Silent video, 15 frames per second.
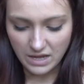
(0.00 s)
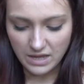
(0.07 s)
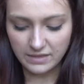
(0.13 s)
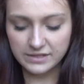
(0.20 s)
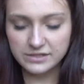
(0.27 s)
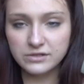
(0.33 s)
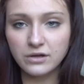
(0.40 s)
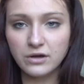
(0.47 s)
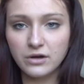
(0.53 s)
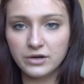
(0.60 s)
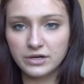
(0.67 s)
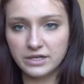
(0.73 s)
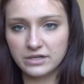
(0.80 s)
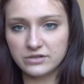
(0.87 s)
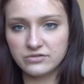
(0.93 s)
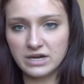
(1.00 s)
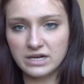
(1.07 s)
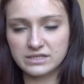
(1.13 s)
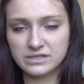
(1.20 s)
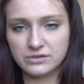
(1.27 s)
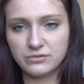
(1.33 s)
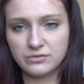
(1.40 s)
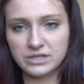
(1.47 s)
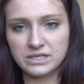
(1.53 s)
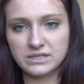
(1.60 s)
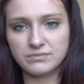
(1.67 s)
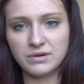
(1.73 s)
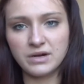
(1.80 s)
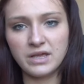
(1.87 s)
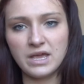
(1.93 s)
This not only attracts the audience
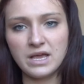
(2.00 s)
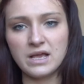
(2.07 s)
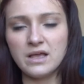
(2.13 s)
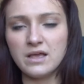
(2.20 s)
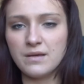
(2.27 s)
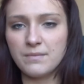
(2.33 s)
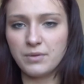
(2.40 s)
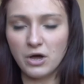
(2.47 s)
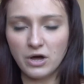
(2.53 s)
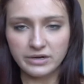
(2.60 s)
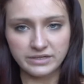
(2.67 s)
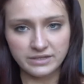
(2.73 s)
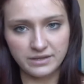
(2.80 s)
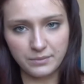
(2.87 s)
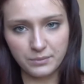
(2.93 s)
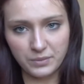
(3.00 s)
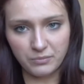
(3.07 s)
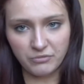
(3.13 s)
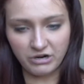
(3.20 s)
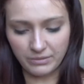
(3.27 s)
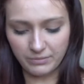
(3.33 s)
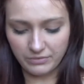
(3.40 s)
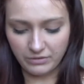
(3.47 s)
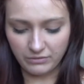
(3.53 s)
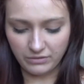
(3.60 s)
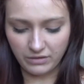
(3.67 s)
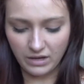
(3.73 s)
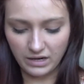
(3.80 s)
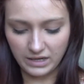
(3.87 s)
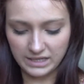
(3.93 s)
by blinding them with bright, bold
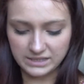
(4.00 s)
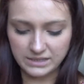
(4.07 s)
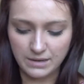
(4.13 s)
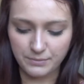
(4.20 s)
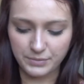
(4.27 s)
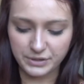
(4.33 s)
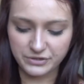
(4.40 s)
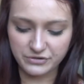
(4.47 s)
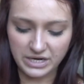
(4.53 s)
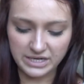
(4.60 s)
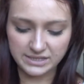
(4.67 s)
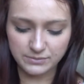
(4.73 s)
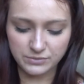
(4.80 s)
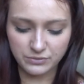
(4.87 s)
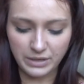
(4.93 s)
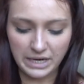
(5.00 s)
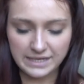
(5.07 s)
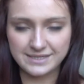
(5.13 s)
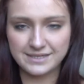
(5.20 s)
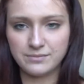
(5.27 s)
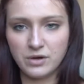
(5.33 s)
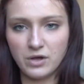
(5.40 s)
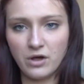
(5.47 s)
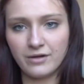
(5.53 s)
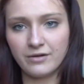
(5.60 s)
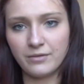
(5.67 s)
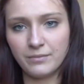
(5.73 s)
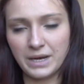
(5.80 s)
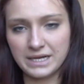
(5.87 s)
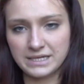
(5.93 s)
colours, but attracts them to what actually my
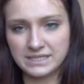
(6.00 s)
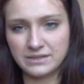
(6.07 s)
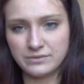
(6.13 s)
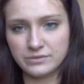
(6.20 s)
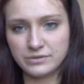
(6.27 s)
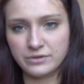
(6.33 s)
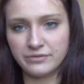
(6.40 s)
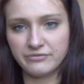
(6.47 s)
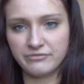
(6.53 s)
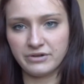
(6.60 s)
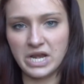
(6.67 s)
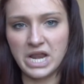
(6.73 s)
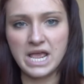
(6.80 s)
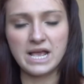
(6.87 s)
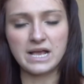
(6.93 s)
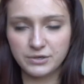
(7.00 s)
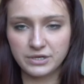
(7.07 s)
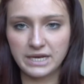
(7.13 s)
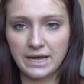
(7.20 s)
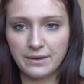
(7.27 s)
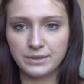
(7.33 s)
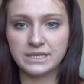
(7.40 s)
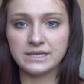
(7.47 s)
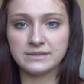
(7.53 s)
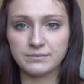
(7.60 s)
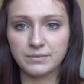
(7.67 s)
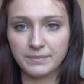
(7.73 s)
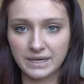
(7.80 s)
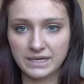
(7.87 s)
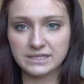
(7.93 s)
magazine is offering. Putting it how it is,
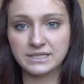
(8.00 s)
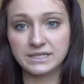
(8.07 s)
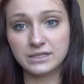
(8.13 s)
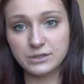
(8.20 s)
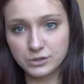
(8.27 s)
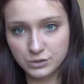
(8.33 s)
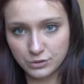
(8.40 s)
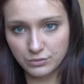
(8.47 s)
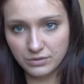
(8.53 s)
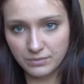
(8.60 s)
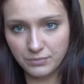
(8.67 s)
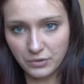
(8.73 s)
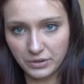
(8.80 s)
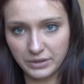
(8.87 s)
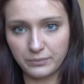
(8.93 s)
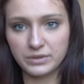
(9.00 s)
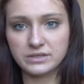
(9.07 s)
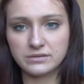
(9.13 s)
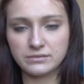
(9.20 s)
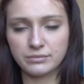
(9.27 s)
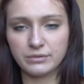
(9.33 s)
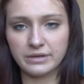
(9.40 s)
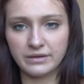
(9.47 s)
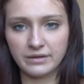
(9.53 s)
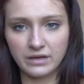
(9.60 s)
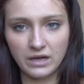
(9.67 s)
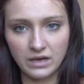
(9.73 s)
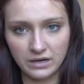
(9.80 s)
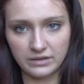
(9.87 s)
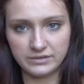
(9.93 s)
my magazine is to the point, which is what the
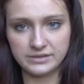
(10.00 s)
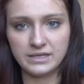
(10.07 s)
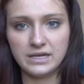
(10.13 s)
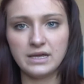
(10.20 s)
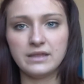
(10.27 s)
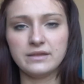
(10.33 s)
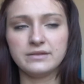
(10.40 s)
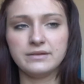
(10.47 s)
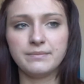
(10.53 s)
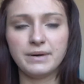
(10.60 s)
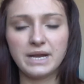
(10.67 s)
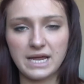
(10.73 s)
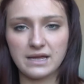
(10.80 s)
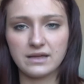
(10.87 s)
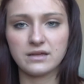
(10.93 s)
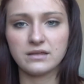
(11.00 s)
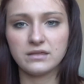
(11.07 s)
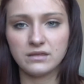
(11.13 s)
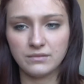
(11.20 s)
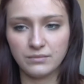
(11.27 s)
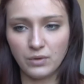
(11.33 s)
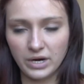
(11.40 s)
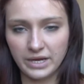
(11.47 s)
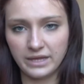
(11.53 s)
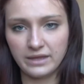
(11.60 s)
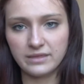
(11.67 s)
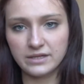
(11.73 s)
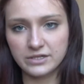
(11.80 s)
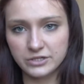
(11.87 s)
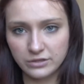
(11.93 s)
colours, the black, the white,
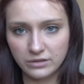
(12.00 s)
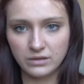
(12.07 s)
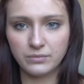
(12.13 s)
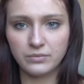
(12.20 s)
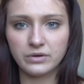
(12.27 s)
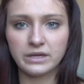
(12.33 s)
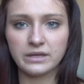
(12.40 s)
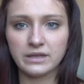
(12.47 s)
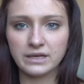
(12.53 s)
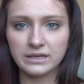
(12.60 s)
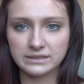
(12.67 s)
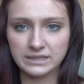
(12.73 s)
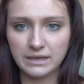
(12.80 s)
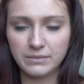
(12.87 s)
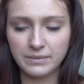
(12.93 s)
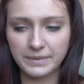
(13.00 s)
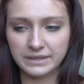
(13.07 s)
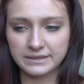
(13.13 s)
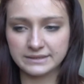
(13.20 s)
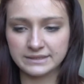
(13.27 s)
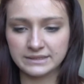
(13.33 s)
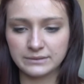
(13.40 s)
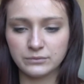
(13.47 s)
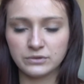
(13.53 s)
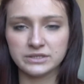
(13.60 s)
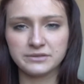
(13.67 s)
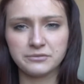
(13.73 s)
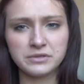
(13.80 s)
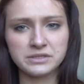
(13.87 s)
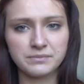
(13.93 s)
they're to the point. That is how my magazine was.
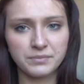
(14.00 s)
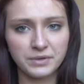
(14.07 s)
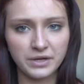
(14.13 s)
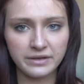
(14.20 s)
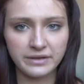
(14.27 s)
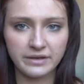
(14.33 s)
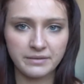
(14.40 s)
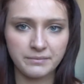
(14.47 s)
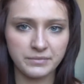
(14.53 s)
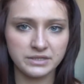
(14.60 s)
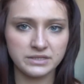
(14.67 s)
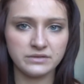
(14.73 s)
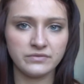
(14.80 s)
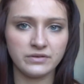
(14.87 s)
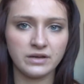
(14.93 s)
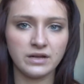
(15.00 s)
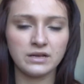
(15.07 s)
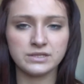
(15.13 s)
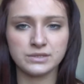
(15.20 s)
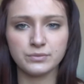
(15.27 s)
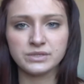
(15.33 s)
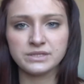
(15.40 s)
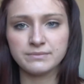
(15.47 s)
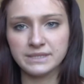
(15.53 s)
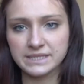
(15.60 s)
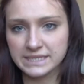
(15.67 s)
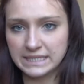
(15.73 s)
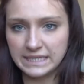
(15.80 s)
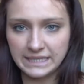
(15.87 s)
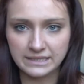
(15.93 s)
It wasn't blinding them by different colours. I wasn't
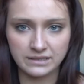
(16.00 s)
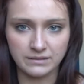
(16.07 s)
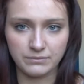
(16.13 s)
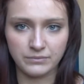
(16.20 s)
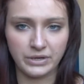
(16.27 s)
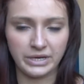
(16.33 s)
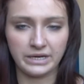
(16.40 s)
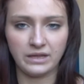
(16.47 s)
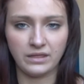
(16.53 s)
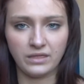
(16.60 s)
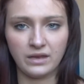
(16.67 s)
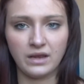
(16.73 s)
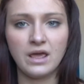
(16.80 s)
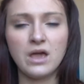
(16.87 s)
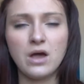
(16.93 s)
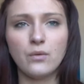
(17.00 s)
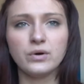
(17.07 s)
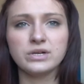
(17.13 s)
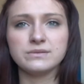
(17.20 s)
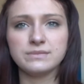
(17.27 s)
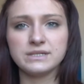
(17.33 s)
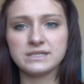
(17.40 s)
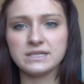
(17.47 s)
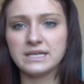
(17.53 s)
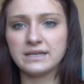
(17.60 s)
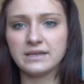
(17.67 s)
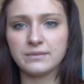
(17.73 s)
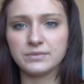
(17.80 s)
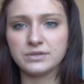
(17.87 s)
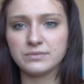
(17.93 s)
misleading them by anything. I wasn't misleading
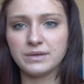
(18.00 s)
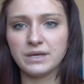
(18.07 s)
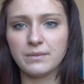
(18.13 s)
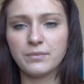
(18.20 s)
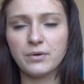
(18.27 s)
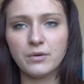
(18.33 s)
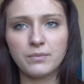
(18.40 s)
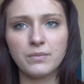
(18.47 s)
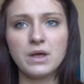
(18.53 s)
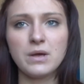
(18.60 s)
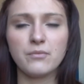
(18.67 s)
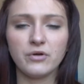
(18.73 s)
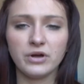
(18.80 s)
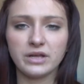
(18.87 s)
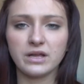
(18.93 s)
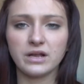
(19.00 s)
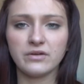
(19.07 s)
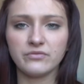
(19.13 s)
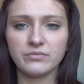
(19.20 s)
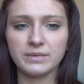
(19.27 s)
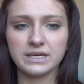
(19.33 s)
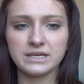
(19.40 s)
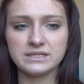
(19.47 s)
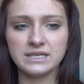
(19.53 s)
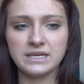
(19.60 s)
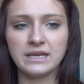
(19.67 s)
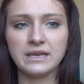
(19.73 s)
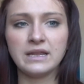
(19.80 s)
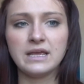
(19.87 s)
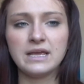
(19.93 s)
them to be a pop, bright, colourful
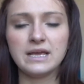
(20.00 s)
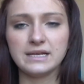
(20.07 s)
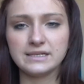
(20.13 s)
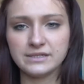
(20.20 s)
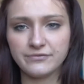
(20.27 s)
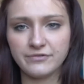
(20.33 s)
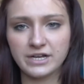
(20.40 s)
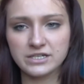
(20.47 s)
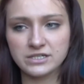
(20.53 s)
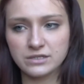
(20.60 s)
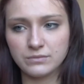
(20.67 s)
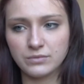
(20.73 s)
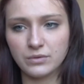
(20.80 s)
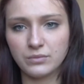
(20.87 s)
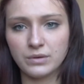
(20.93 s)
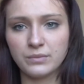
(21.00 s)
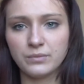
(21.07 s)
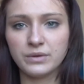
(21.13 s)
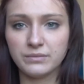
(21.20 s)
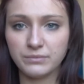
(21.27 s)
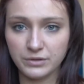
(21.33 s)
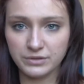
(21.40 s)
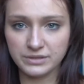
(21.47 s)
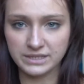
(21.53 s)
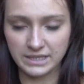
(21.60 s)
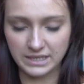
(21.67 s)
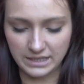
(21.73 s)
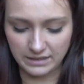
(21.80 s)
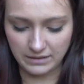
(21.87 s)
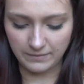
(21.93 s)
magazine. It's a fashionable one with
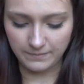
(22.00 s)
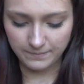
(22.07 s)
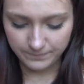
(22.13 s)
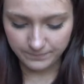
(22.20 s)
music in it.